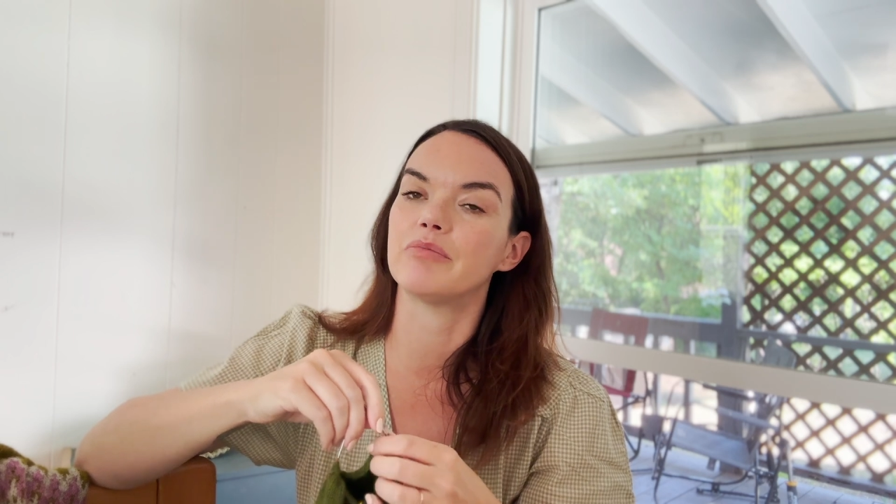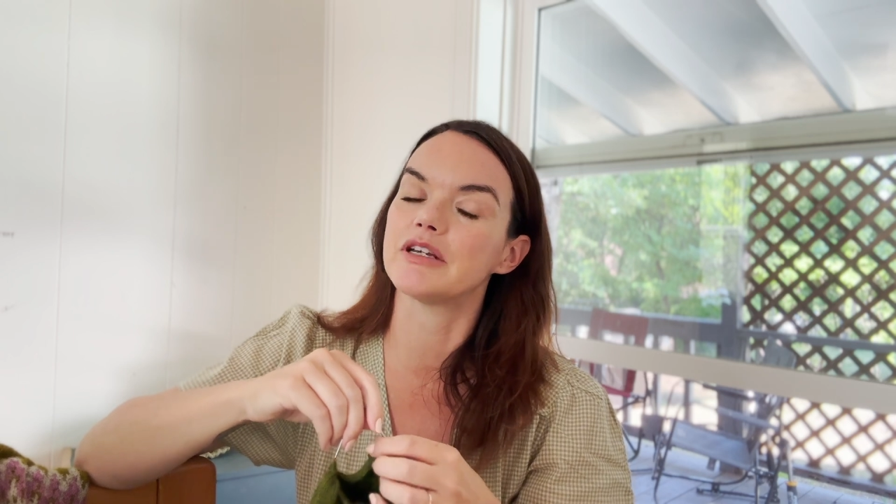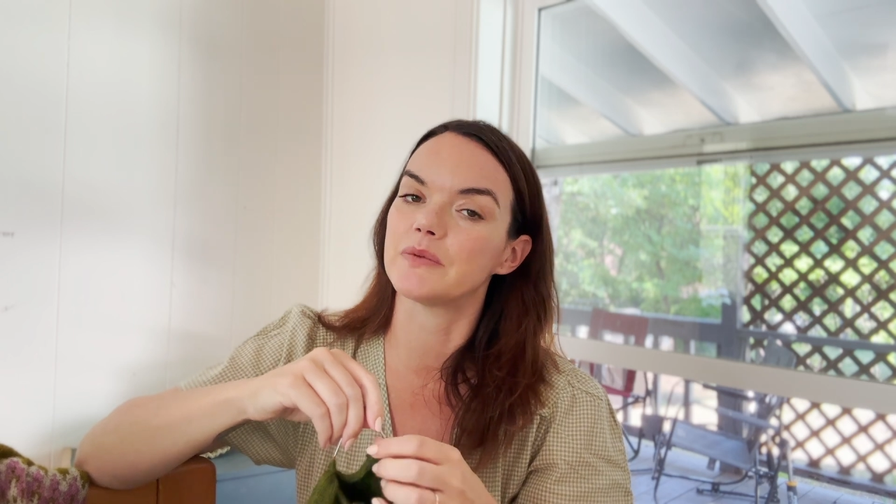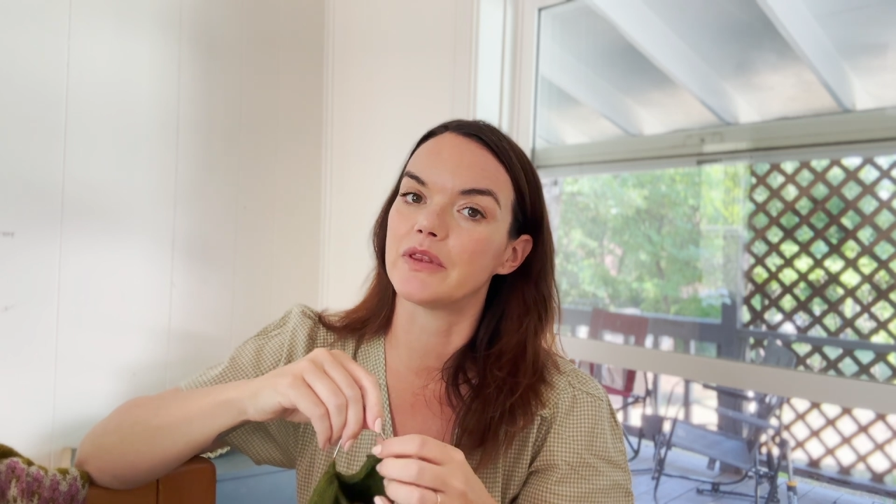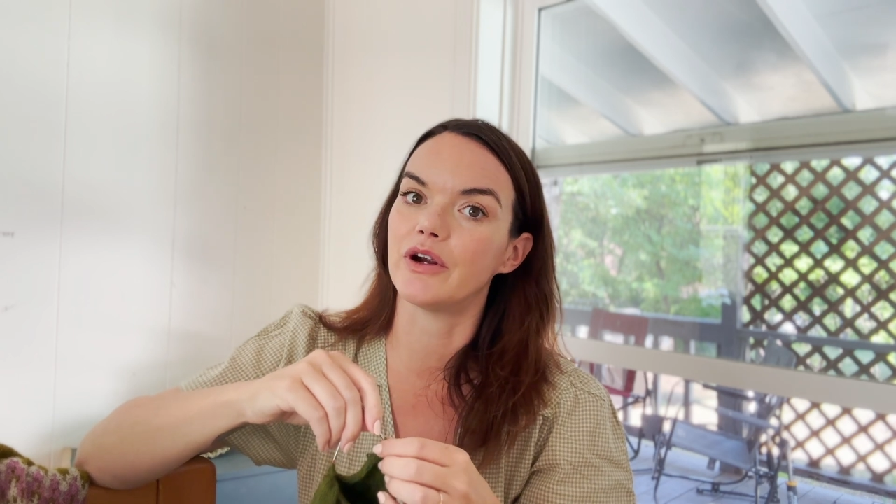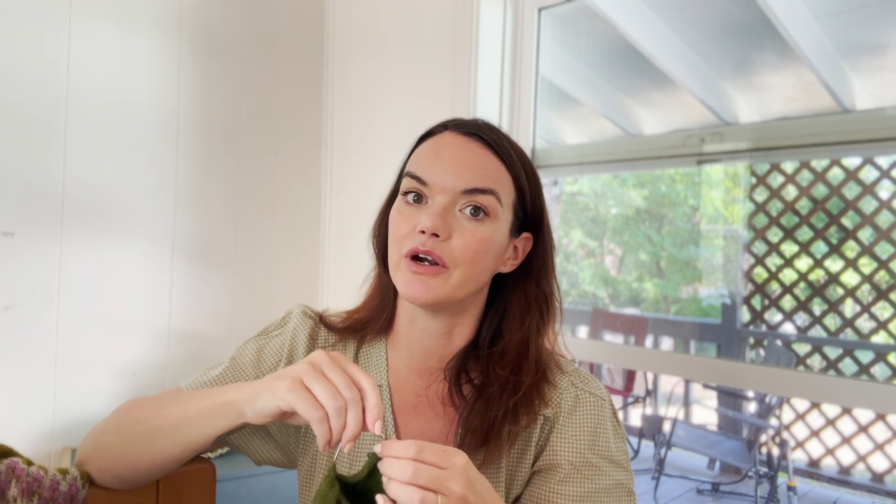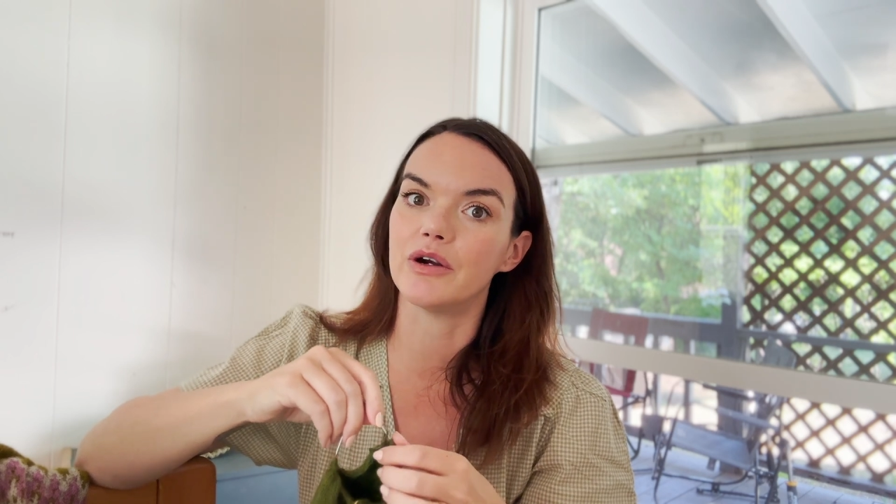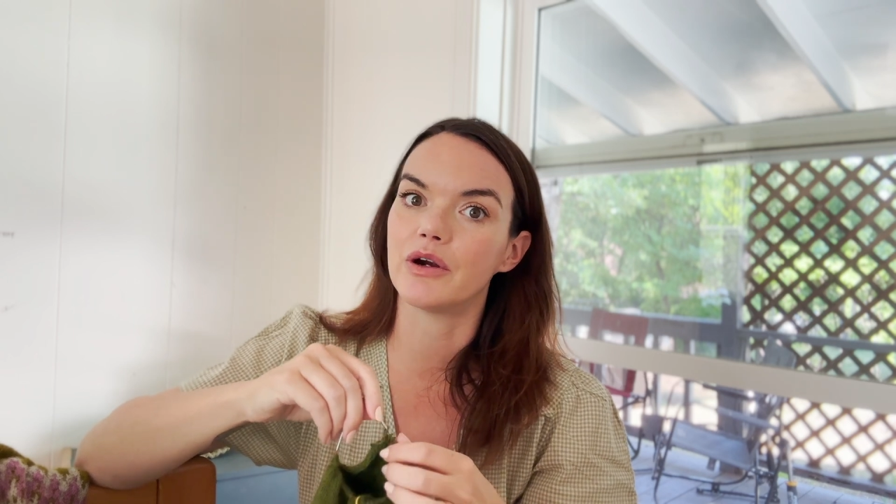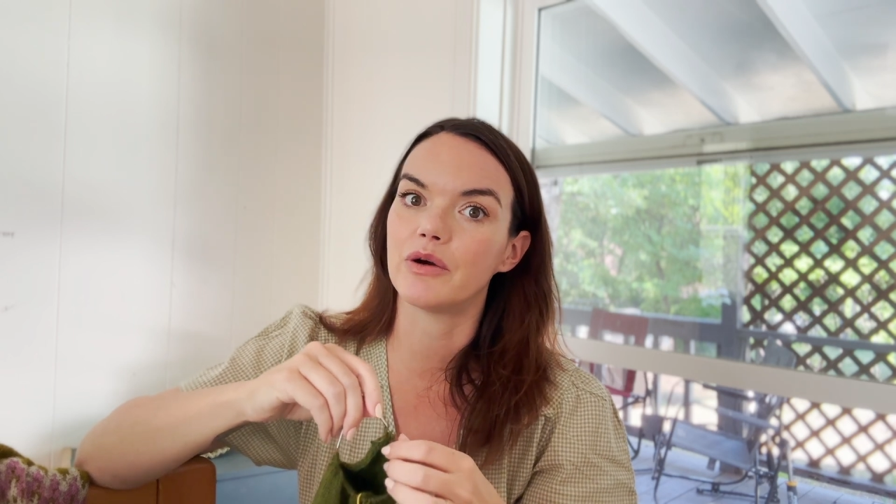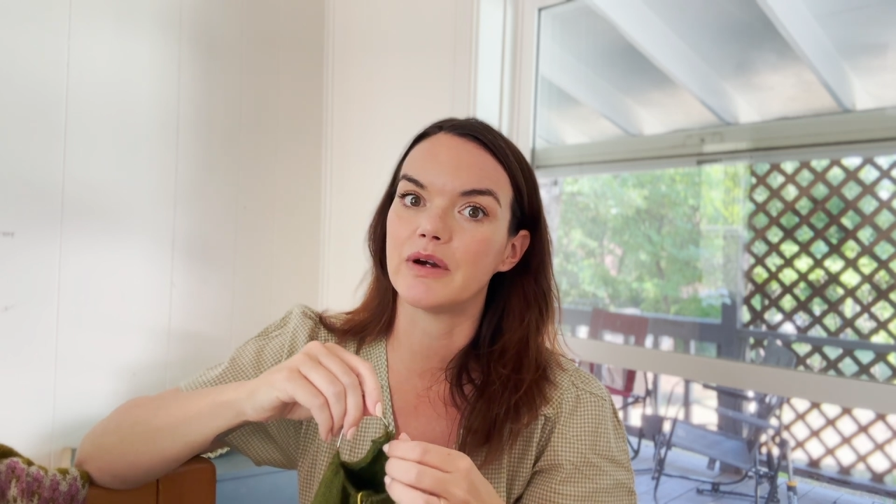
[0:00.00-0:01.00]
bus with
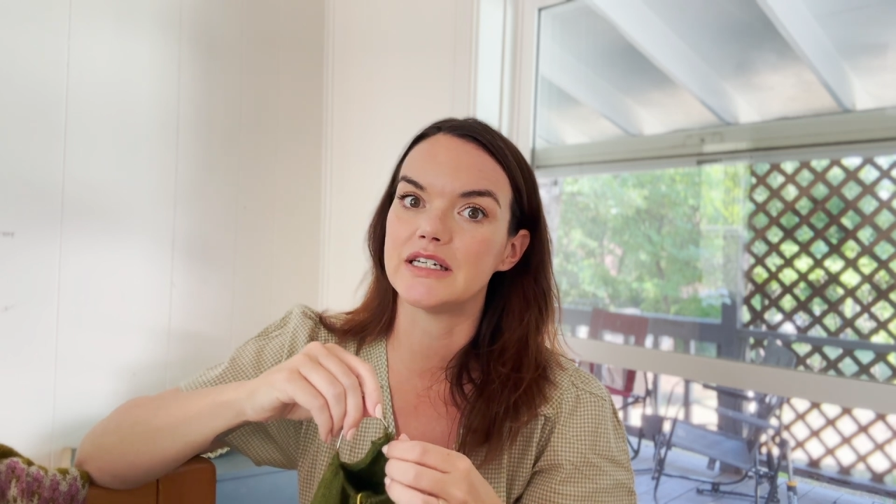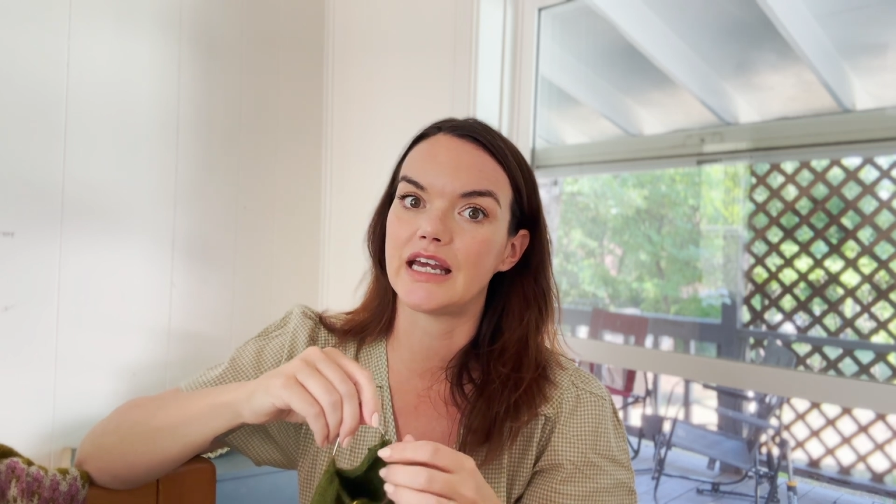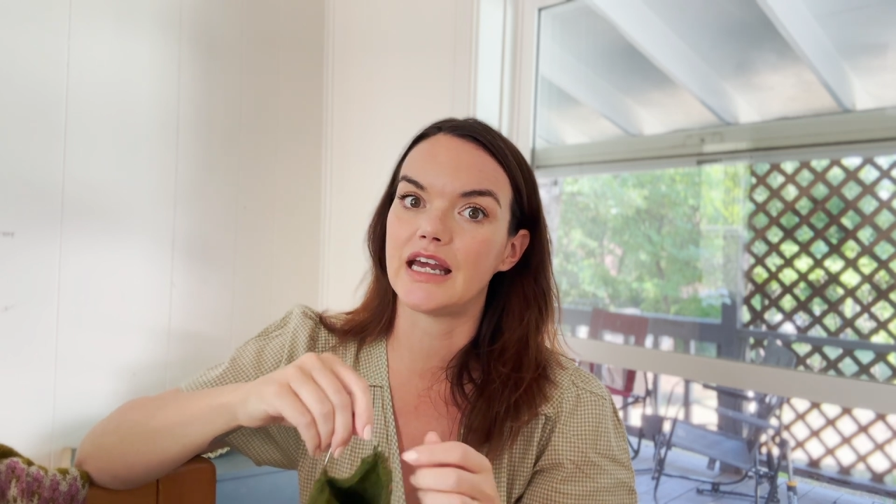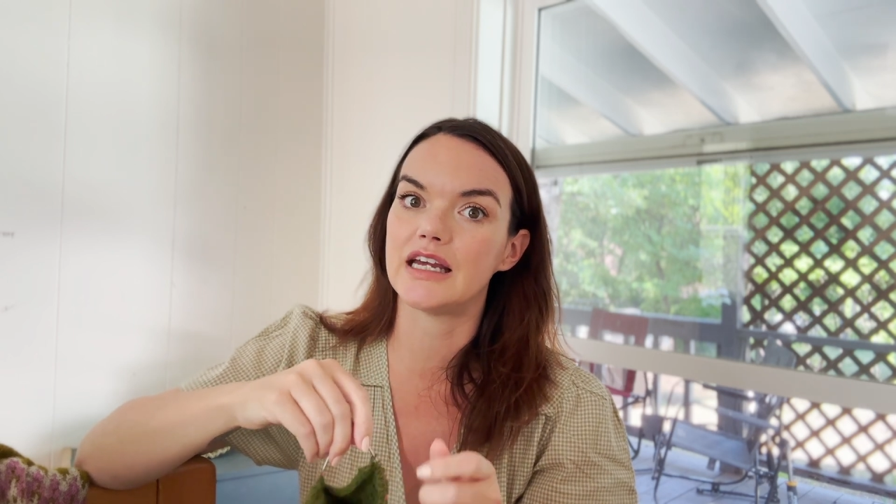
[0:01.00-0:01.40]
her one day,